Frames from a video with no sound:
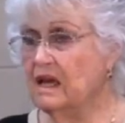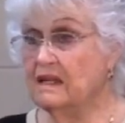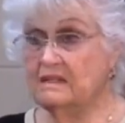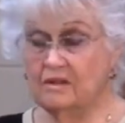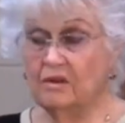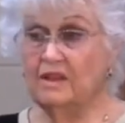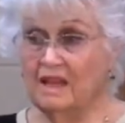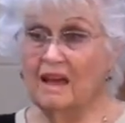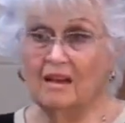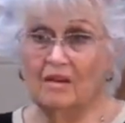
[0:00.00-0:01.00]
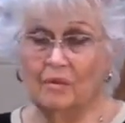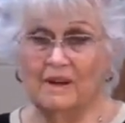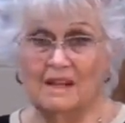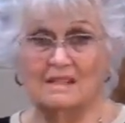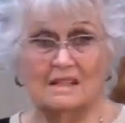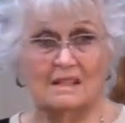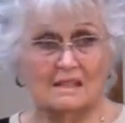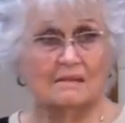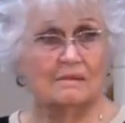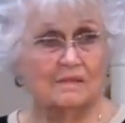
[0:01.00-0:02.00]
And so, yeah, when he
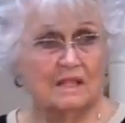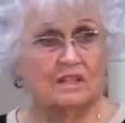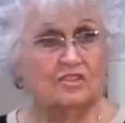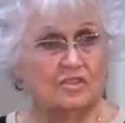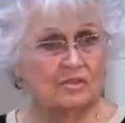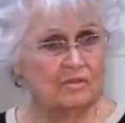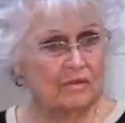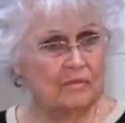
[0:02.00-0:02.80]
says, teach your